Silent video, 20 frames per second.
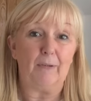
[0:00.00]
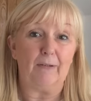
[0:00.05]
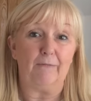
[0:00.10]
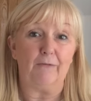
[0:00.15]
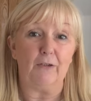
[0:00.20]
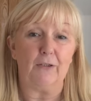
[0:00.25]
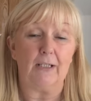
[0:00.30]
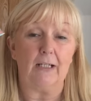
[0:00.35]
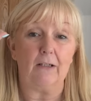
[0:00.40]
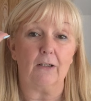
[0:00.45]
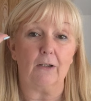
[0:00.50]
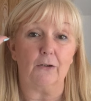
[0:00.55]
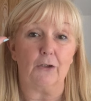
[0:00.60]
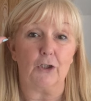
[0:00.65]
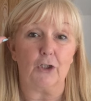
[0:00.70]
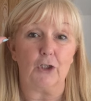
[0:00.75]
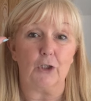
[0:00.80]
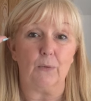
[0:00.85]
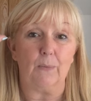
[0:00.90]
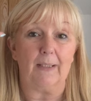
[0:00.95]
if you download the
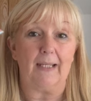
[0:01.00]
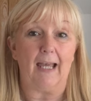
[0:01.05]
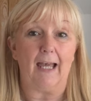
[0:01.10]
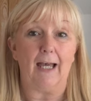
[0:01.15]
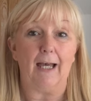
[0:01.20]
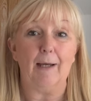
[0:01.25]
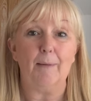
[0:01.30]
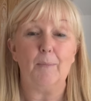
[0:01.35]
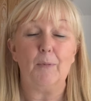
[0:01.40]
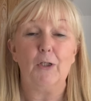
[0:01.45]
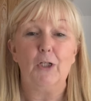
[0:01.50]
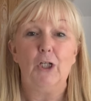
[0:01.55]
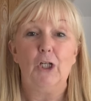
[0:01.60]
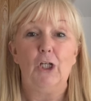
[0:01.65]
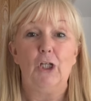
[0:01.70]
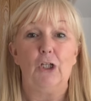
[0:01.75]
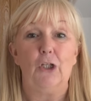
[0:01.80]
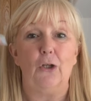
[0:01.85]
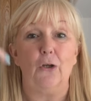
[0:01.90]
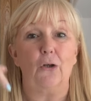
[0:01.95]
TUI app,
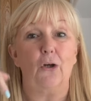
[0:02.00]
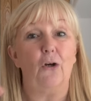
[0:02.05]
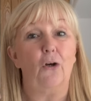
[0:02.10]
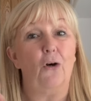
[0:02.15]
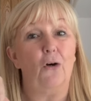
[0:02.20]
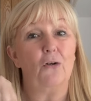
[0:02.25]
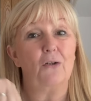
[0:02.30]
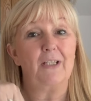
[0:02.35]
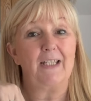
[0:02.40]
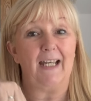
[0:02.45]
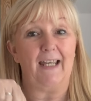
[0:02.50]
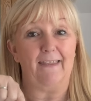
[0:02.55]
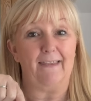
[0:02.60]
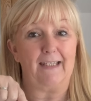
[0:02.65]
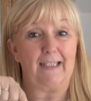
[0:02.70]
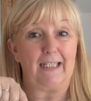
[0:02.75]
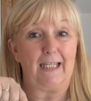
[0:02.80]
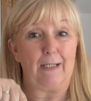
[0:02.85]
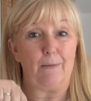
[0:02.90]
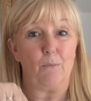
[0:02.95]
you can contact the
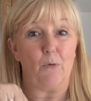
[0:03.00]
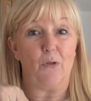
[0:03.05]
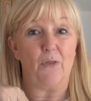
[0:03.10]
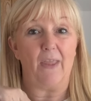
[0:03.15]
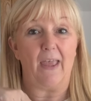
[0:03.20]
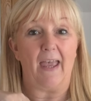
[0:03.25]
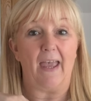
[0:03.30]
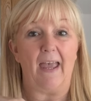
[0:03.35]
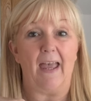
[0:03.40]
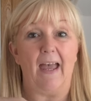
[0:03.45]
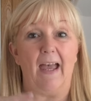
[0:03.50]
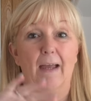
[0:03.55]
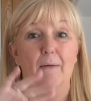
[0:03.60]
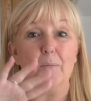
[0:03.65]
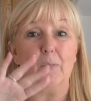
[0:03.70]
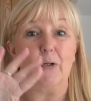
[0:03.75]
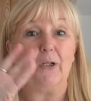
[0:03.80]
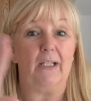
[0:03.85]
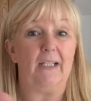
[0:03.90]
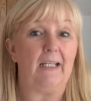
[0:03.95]
team on there and
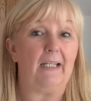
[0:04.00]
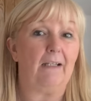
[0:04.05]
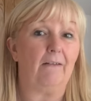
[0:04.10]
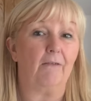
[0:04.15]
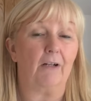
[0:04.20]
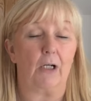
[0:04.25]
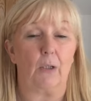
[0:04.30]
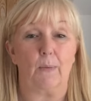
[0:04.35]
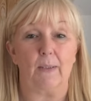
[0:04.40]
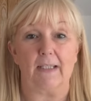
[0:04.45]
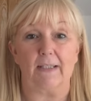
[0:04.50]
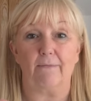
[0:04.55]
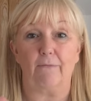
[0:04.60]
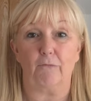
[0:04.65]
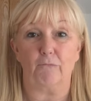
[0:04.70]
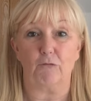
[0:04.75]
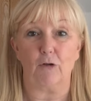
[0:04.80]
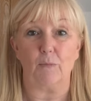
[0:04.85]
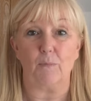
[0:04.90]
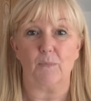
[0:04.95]
put in any requests for
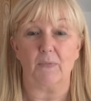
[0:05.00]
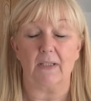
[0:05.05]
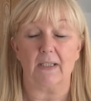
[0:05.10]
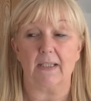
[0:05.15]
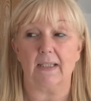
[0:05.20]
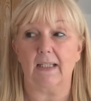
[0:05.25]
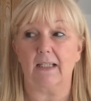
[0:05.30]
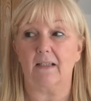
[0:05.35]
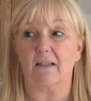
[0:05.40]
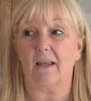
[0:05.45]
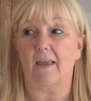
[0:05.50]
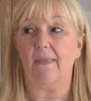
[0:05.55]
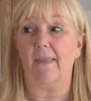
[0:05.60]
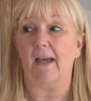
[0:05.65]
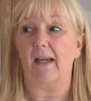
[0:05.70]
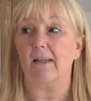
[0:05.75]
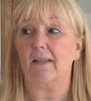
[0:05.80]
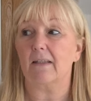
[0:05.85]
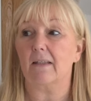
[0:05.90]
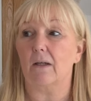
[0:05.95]
rooms and things like
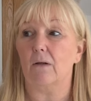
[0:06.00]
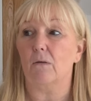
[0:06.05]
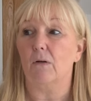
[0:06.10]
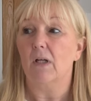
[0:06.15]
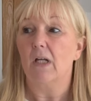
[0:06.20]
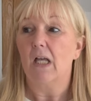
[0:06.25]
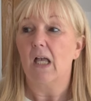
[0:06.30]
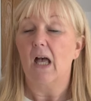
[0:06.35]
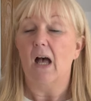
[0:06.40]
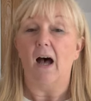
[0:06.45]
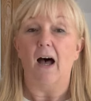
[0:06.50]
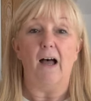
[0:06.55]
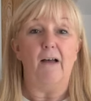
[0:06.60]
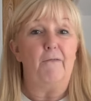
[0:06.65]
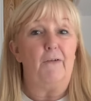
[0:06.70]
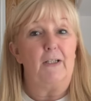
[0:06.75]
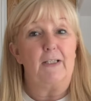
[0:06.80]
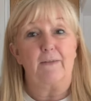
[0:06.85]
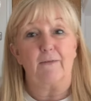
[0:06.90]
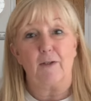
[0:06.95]
that. So I've
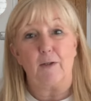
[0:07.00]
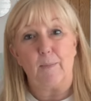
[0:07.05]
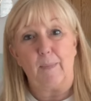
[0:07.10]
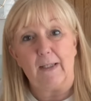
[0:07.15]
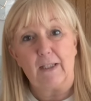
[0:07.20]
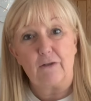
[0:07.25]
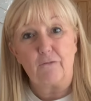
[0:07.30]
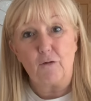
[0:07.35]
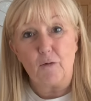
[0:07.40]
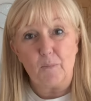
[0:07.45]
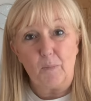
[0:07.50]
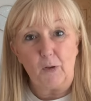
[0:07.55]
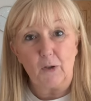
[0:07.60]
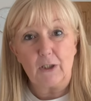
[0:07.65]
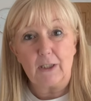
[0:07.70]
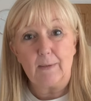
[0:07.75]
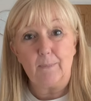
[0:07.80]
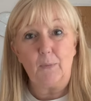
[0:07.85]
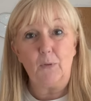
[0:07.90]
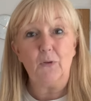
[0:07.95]
asked for the best room
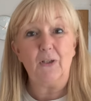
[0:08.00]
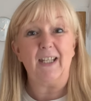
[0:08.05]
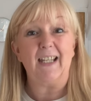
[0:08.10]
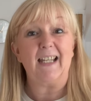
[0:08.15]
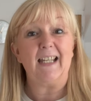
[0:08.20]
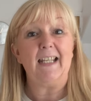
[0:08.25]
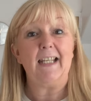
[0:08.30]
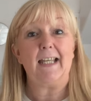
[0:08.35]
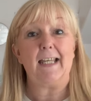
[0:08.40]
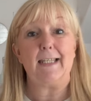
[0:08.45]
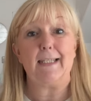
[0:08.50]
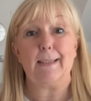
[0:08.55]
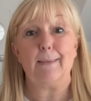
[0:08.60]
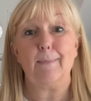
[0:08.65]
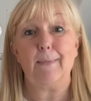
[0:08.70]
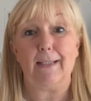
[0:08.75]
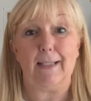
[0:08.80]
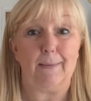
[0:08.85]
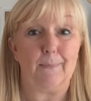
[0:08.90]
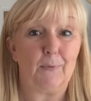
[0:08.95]
possible. You're gonna get
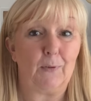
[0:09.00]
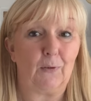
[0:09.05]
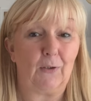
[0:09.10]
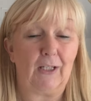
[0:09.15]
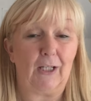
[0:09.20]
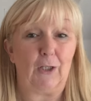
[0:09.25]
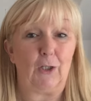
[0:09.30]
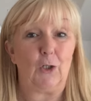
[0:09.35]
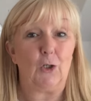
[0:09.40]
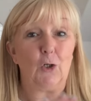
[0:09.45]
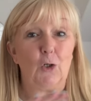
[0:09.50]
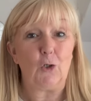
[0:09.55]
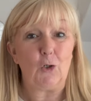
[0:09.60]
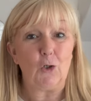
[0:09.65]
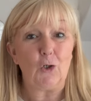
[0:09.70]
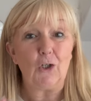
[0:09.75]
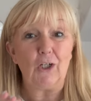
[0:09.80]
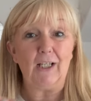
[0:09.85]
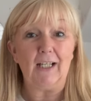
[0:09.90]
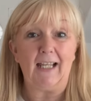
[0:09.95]
some tips on here that you're
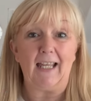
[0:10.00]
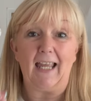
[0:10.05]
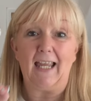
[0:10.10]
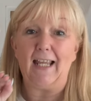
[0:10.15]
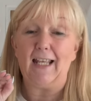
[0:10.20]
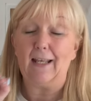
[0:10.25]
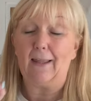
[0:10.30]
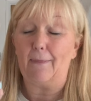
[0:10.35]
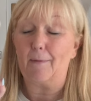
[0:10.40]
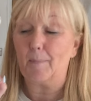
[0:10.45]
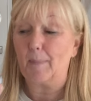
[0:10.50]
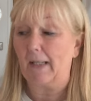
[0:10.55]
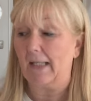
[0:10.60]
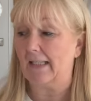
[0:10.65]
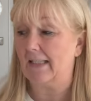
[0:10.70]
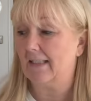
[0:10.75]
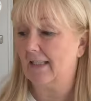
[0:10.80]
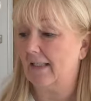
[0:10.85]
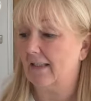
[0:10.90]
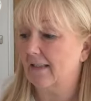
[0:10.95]
not gonna get in other
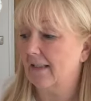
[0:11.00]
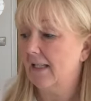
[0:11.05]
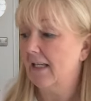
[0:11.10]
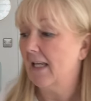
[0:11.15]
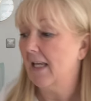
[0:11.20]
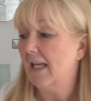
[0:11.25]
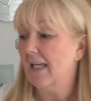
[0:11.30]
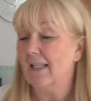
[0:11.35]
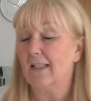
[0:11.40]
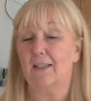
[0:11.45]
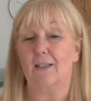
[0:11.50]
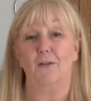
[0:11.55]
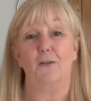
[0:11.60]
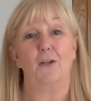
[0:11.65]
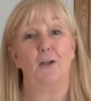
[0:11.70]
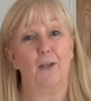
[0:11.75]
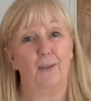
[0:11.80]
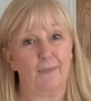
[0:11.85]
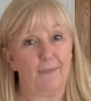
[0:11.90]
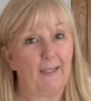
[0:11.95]
places. So
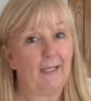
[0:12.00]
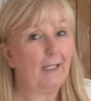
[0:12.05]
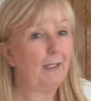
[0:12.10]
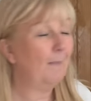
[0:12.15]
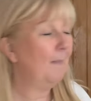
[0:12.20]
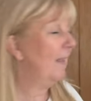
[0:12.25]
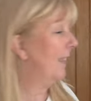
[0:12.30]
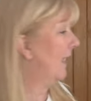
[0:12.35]
you can thank me